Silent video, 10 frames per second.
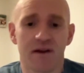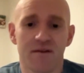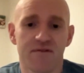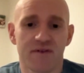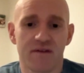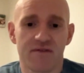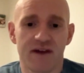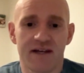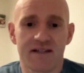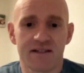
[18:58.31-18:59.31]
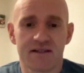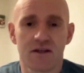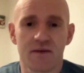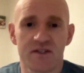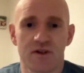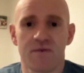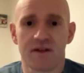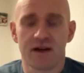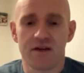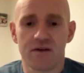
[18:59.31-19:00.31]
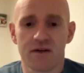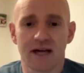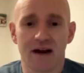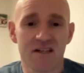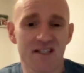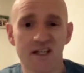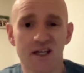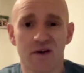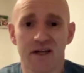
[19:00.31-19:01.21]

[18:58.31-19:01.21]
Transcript: And if fitness is going to be something that you can guarantee going